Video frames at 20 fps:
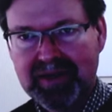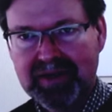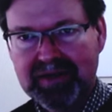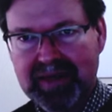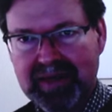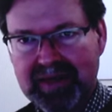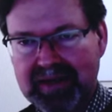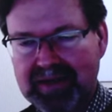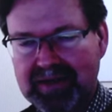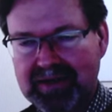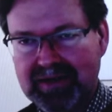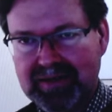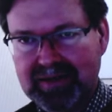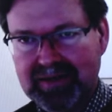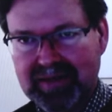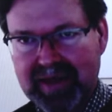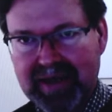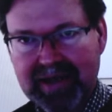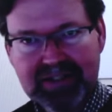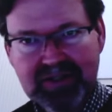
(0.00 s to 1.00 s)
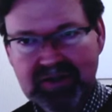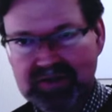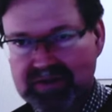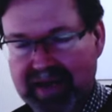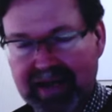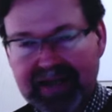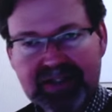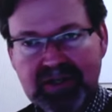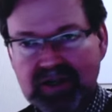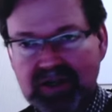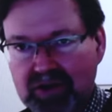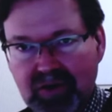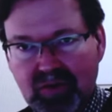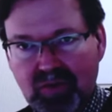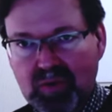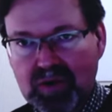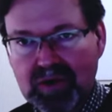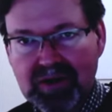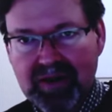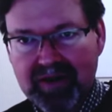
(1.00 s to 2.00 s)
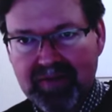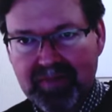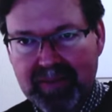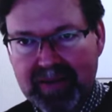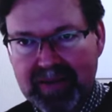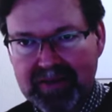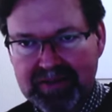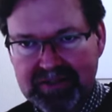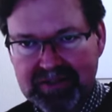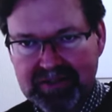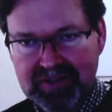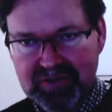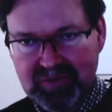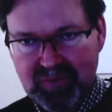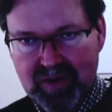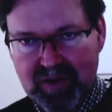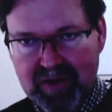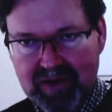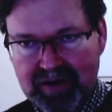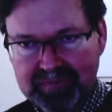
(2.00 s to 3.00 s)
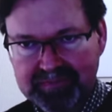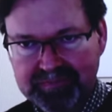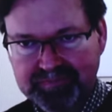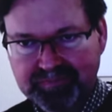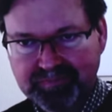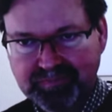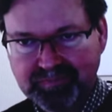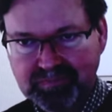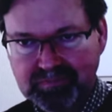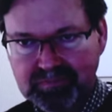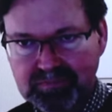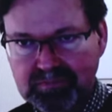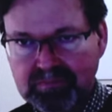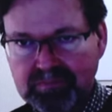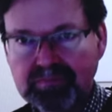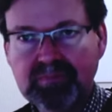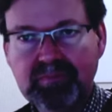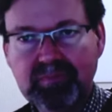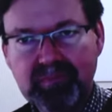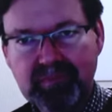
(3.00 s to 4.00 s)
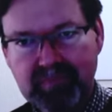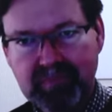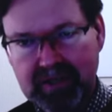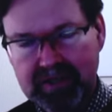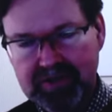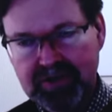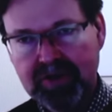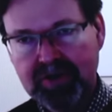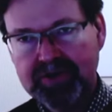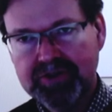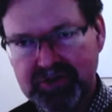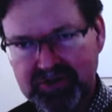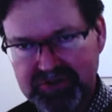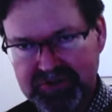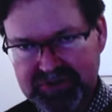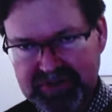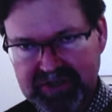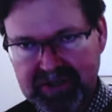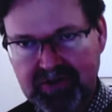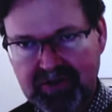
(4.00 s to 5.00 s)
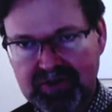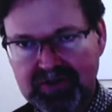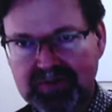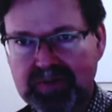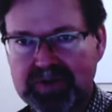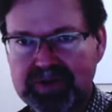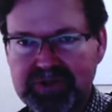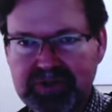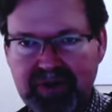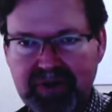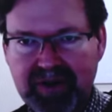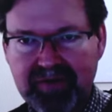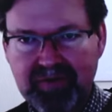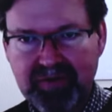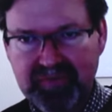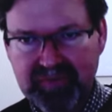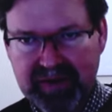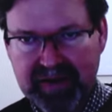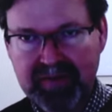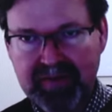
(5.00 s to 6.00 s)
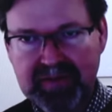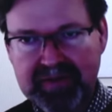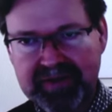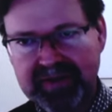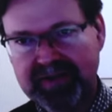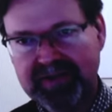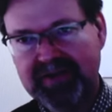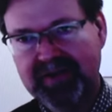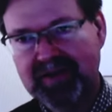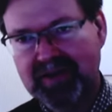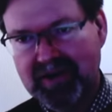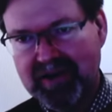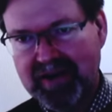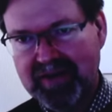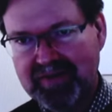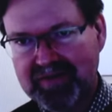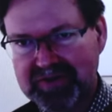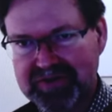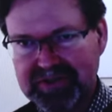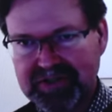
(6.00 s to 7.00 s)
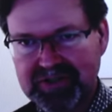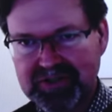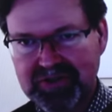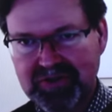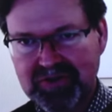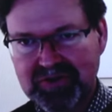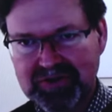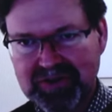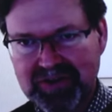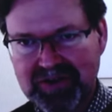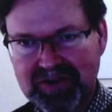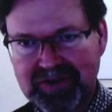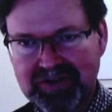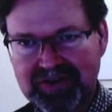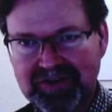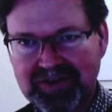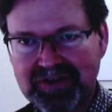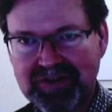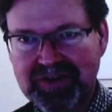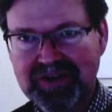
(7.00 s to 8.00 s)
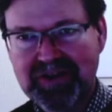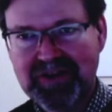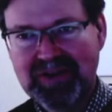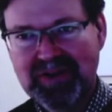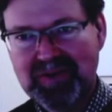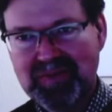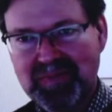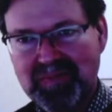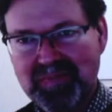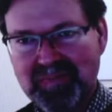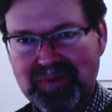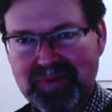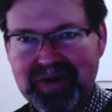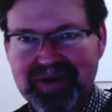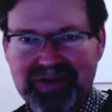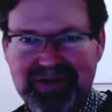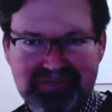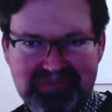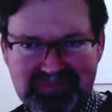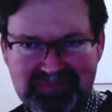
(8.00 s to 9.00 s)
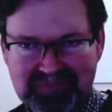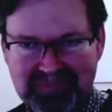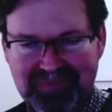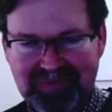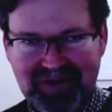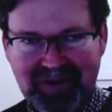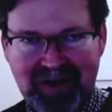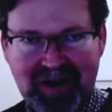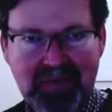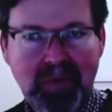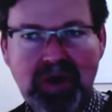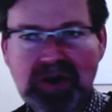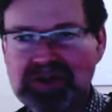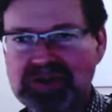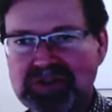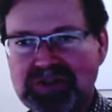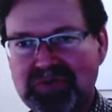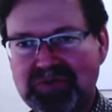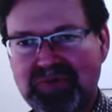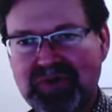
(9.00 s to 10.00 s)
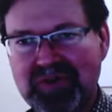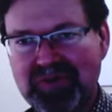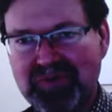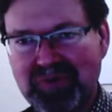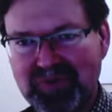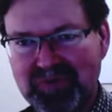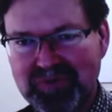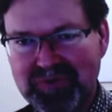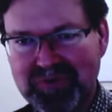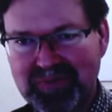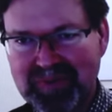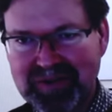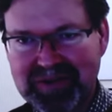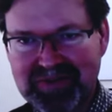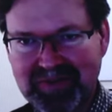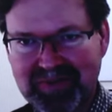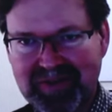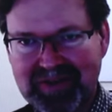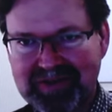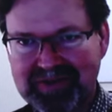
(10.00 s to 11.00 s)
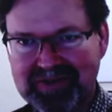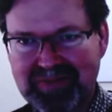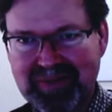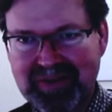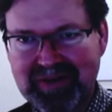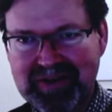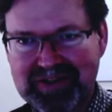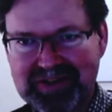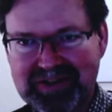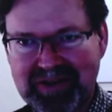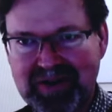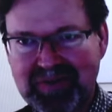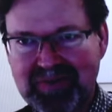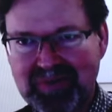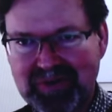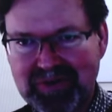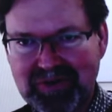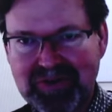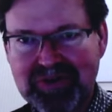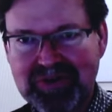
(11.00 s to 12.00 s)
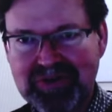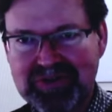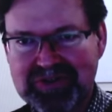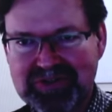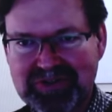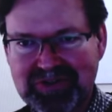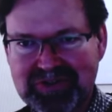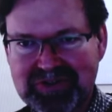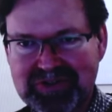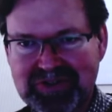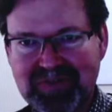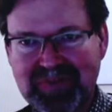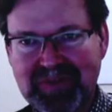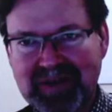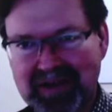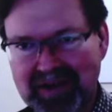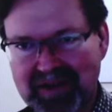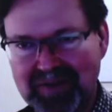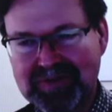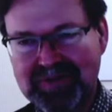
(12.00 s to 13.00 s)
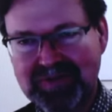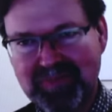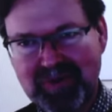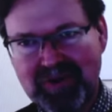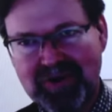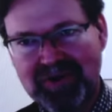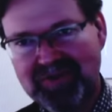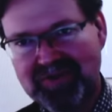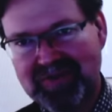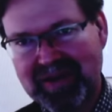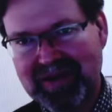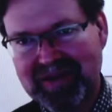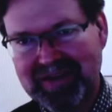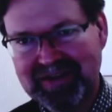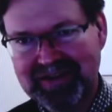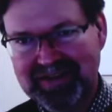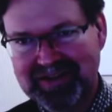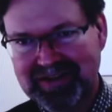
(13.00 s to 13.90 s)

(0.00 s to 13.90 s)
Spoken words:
then that's a good work-life balance as well. As long as you're single. Once you have a family, I have a 6-year-old daughter, but I'm also very fulfilled by spending time with her. So she becomes part of that